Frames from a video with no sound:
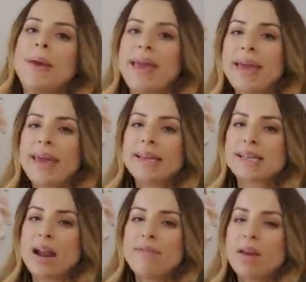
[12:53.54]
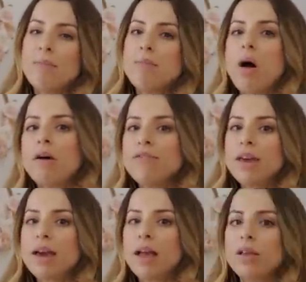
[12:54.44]
pinky. It's kind of like a
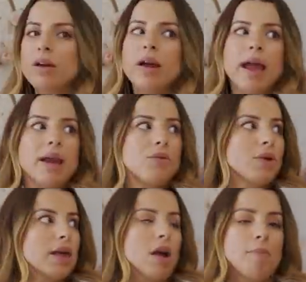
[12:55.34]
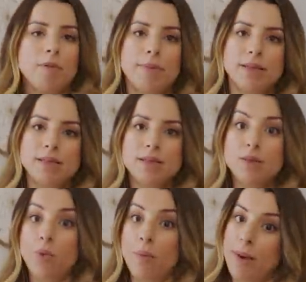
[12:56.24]
mauve-y color, and it really complements
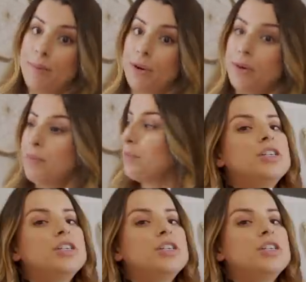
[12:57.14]
the wallpaper.